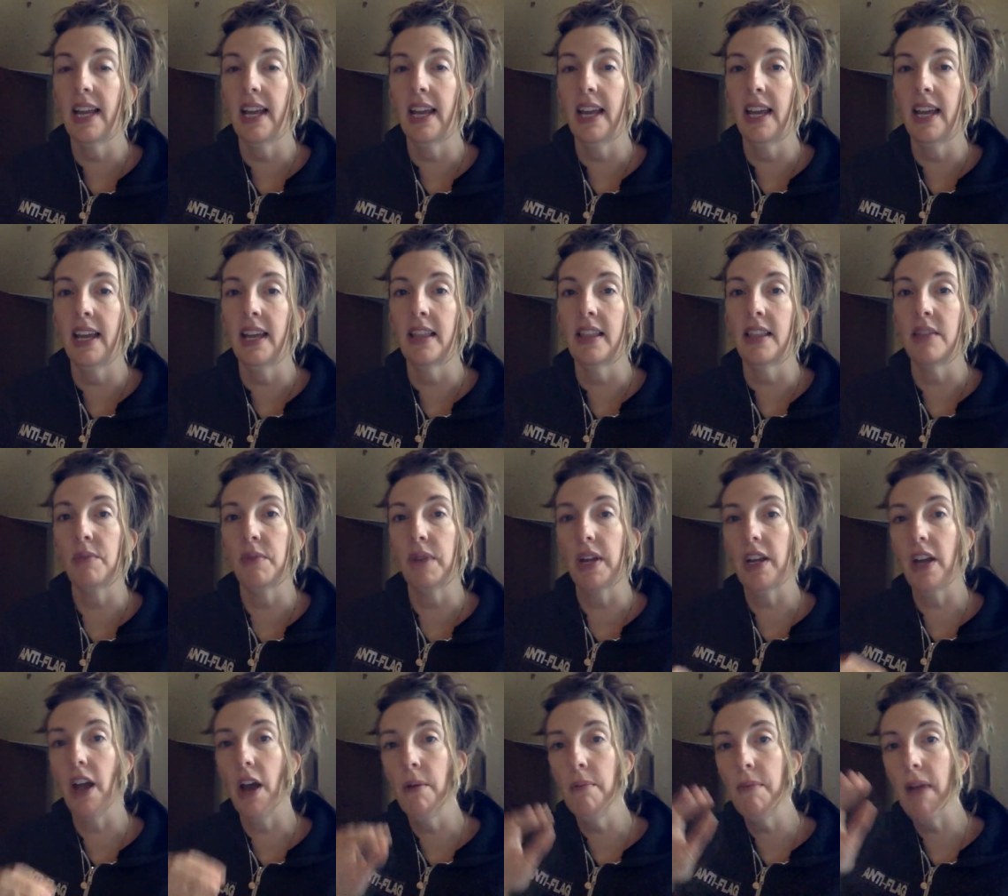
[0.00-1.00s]
And then we
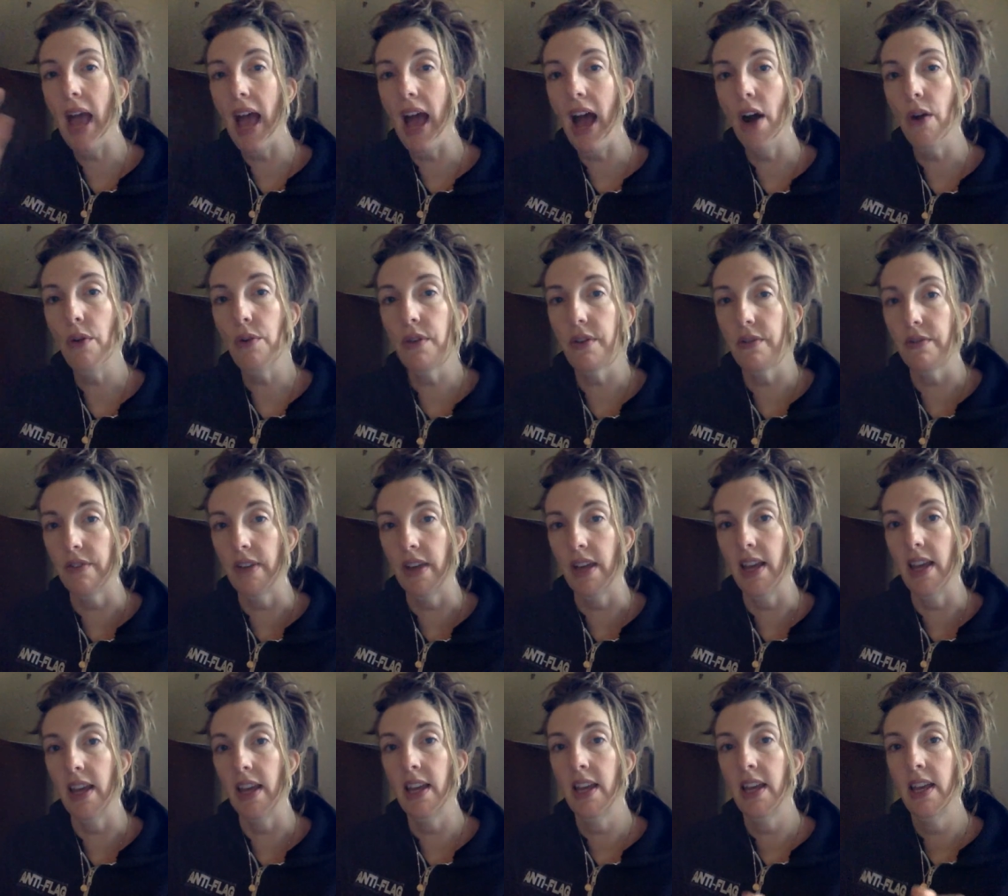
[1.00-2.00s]
come out of
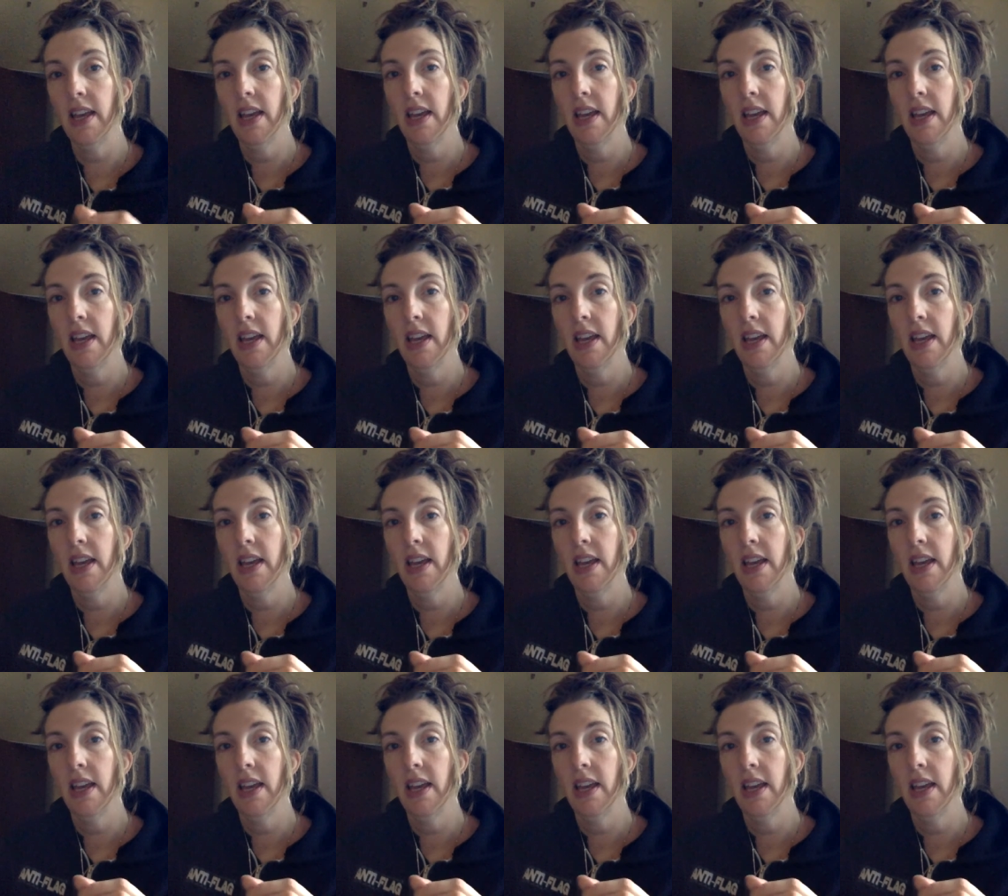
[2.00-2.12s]
it.